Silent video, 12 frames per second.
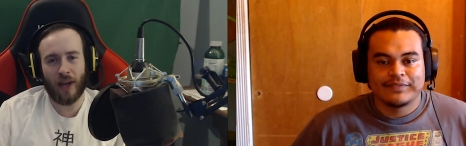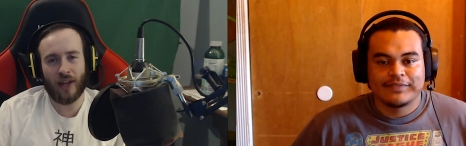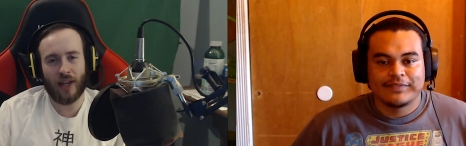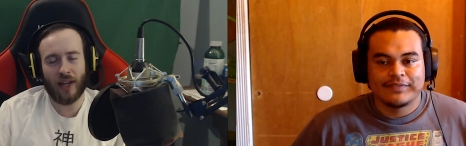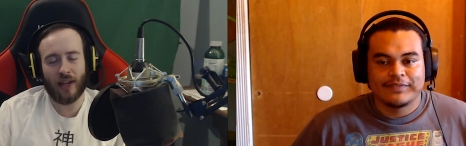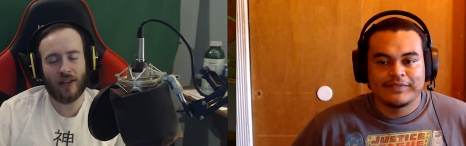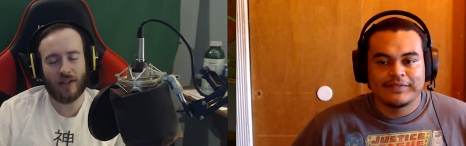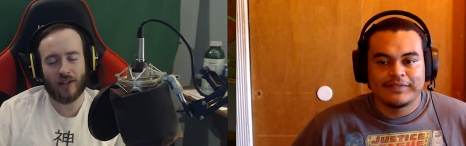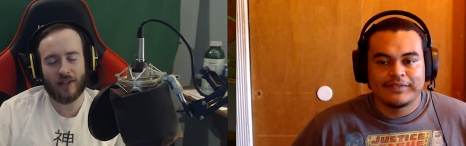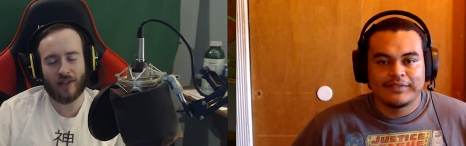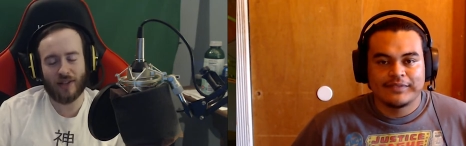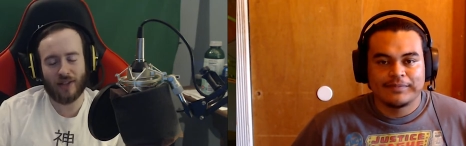Speaker 1: and the, the
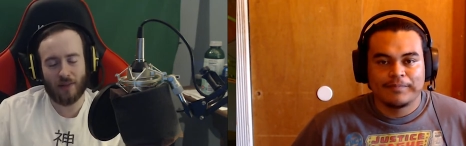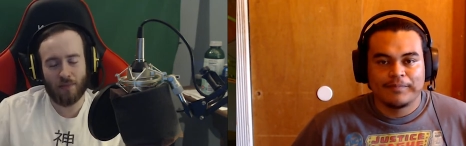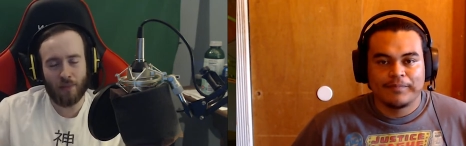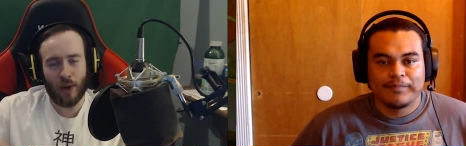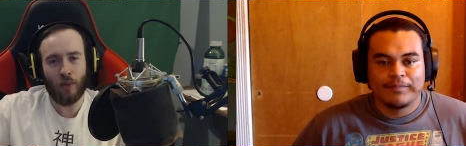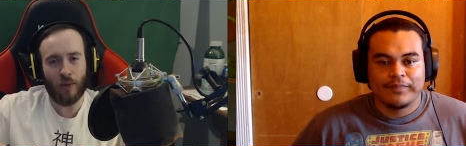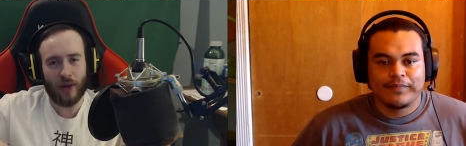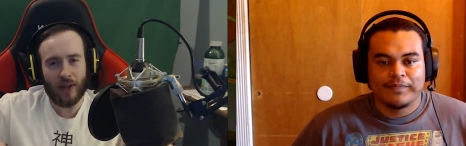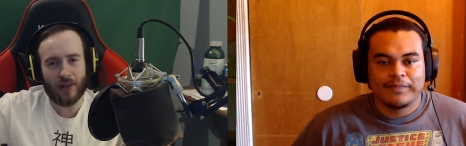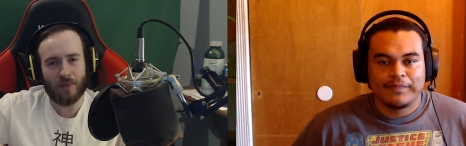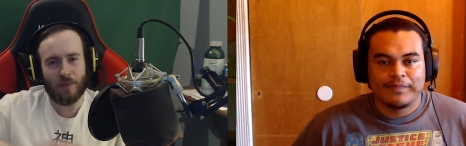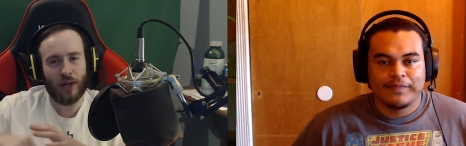the moat and the big
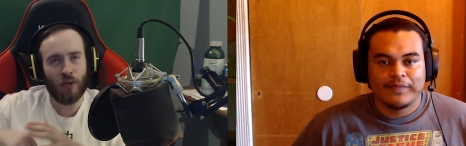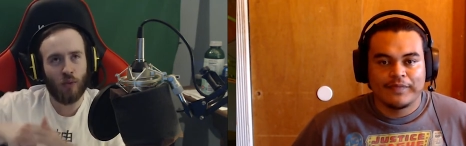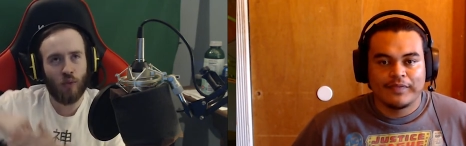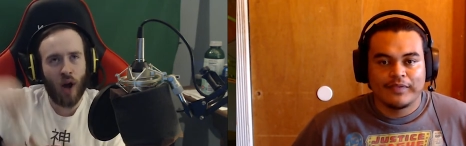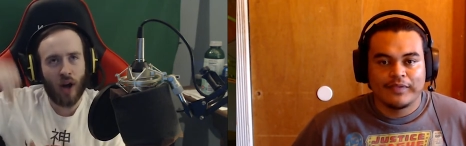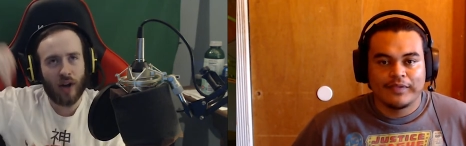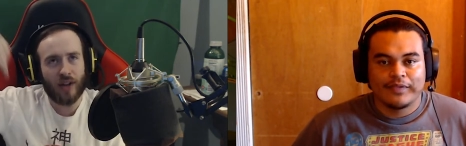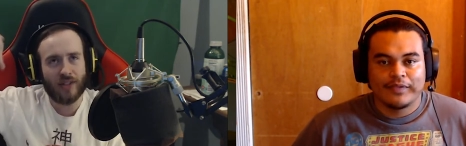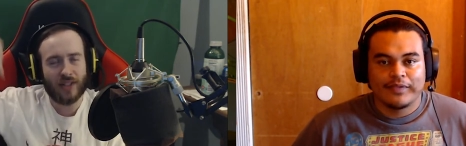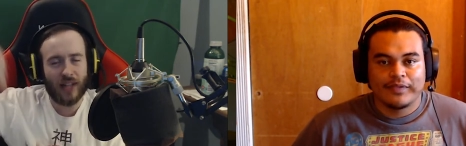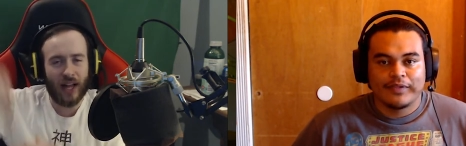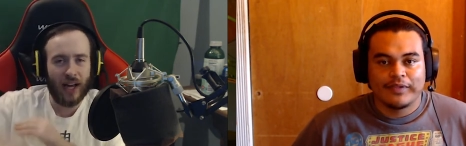rock
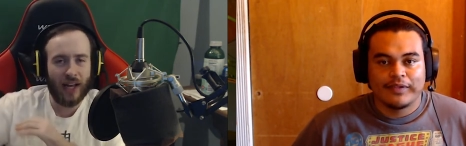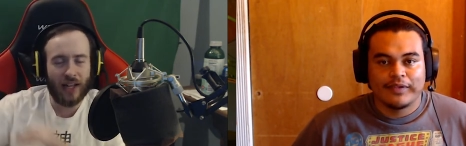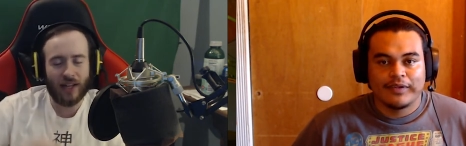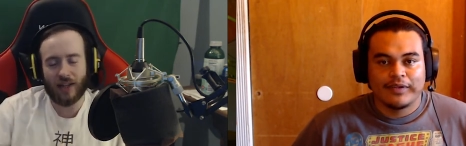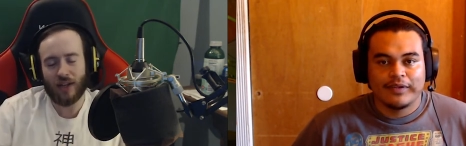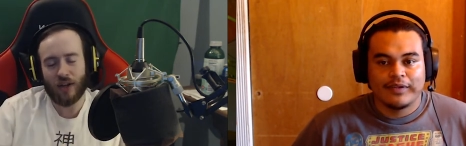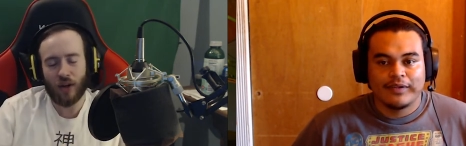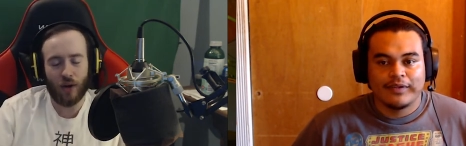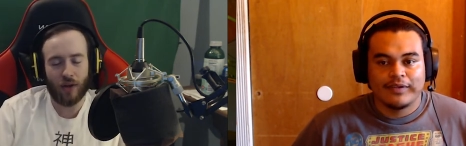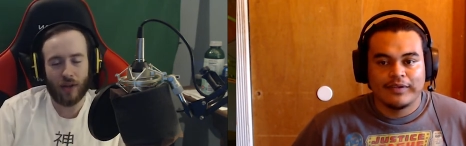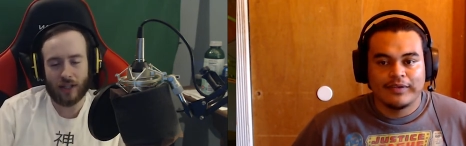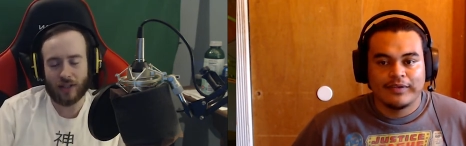slide and you know all that
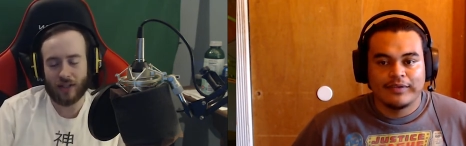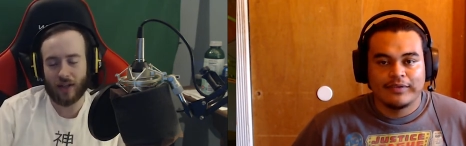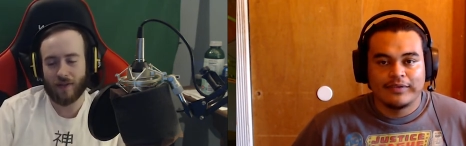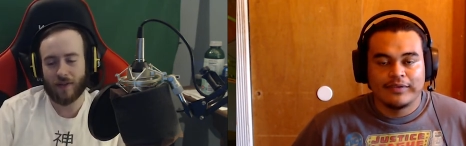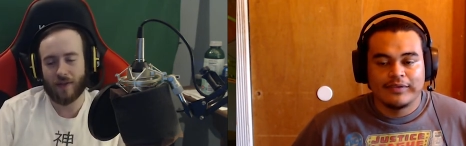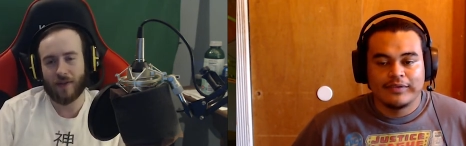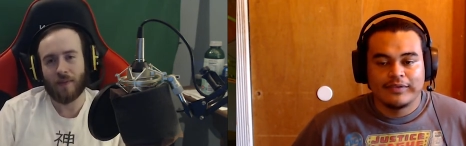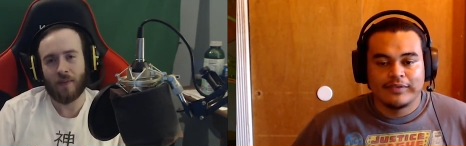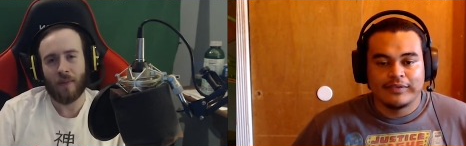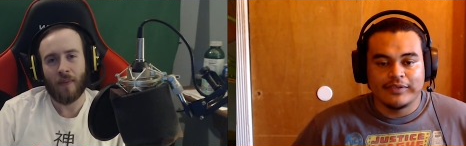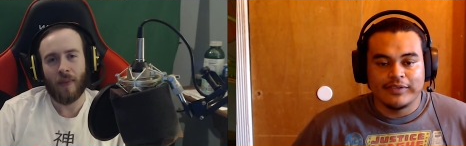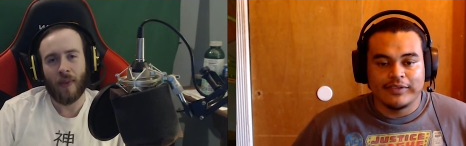stuff.
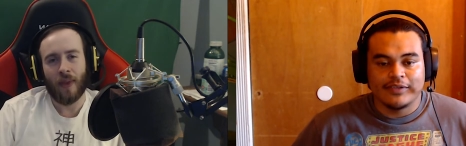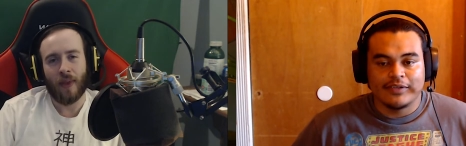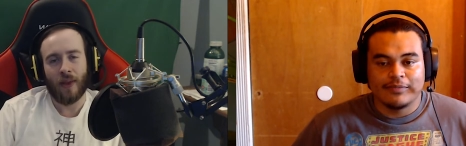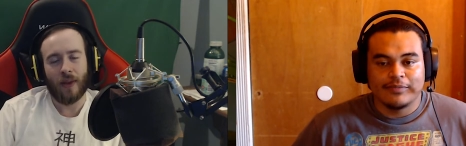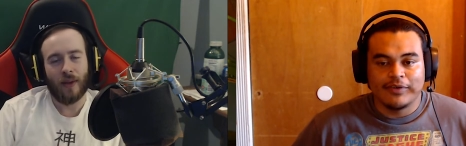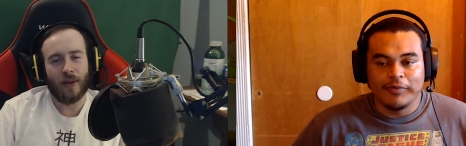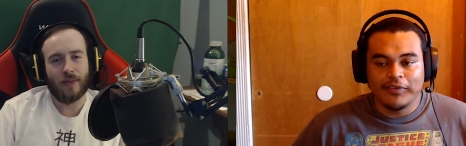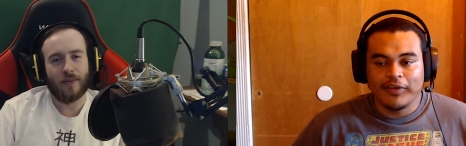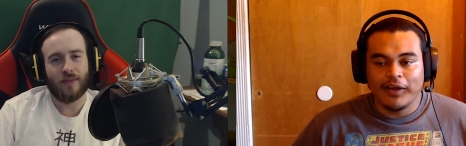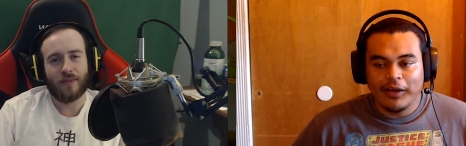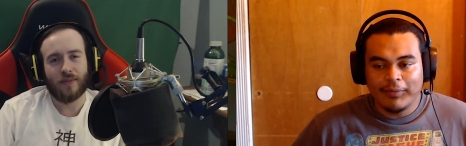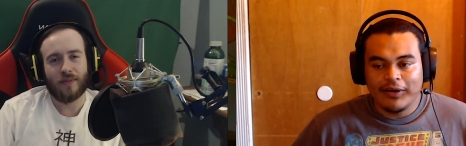
Speaker 2: We talk
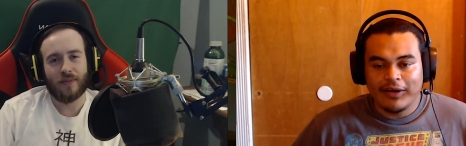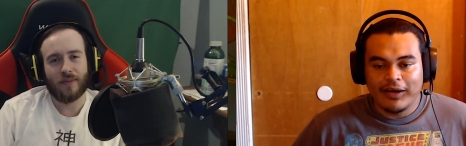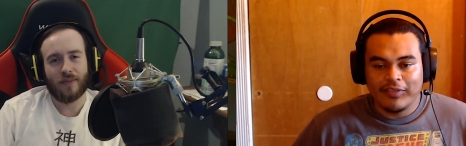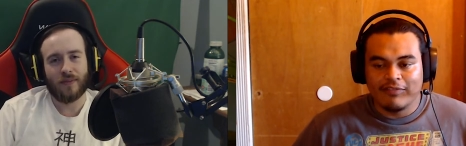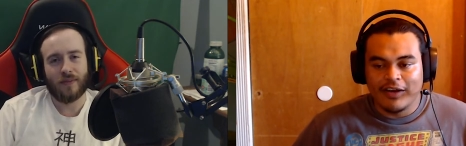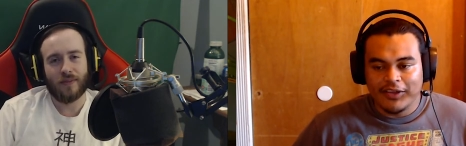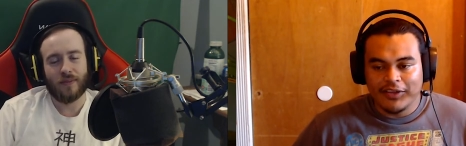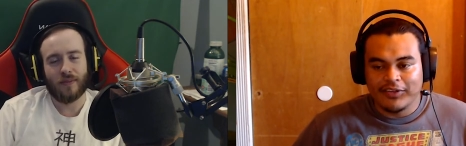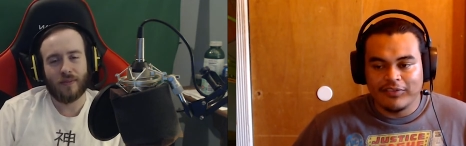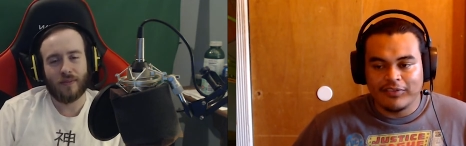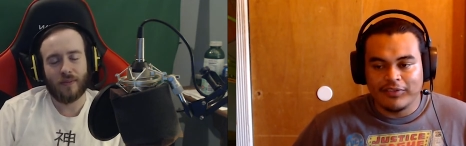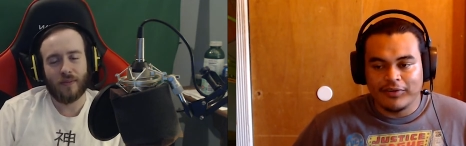about how the
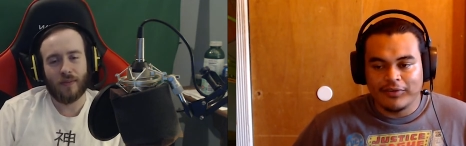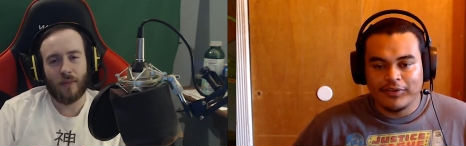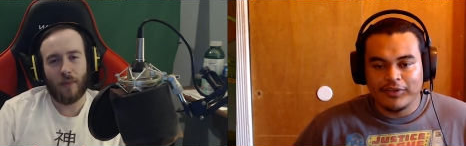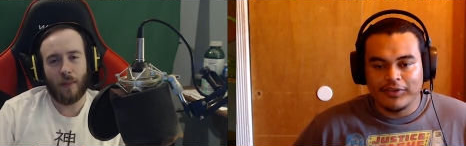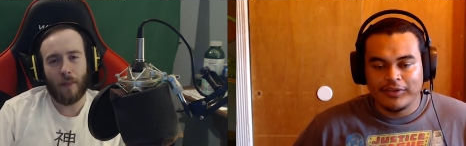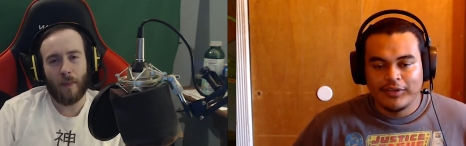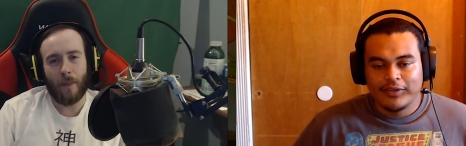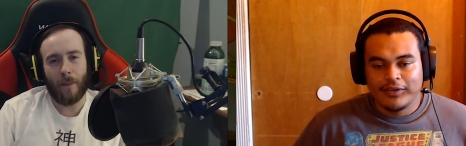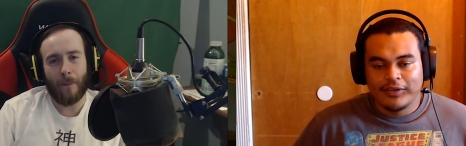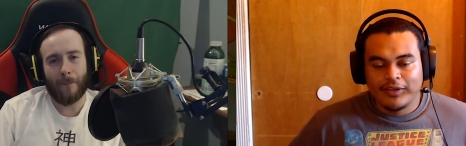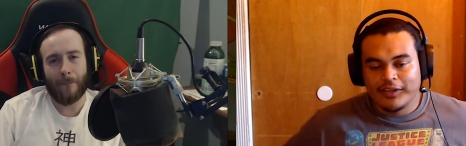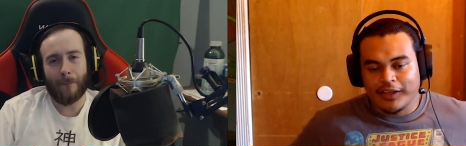Vikings literally
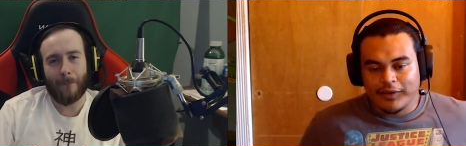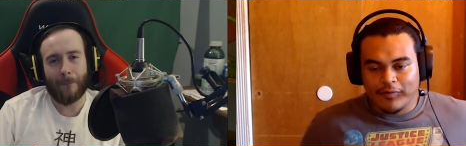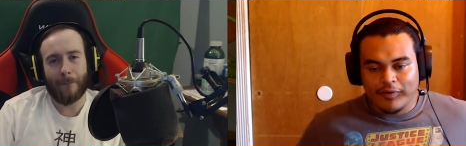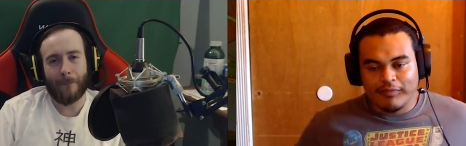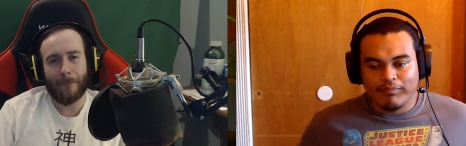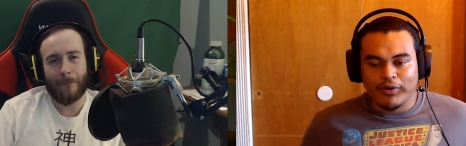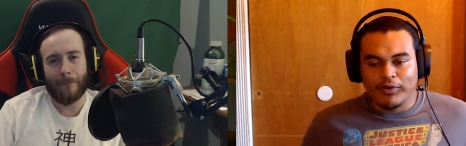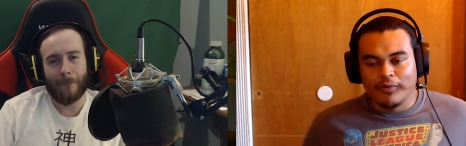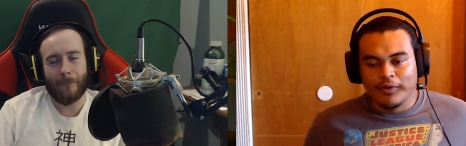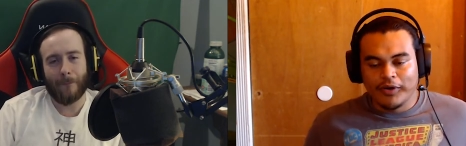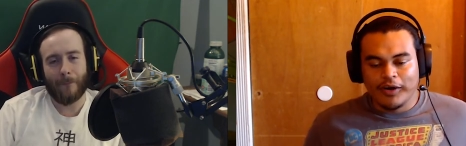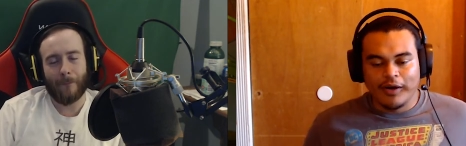carried the boat
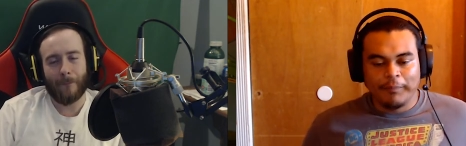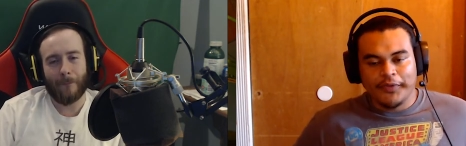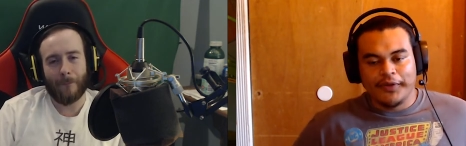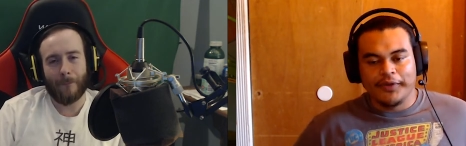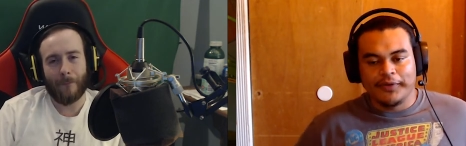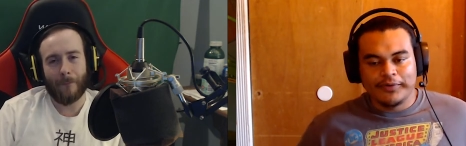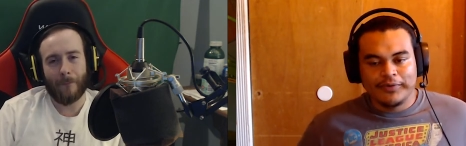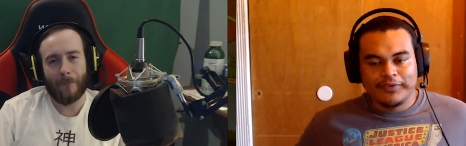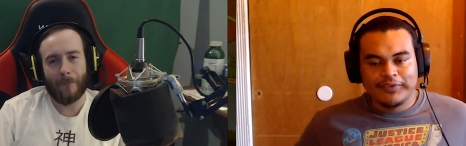up the hill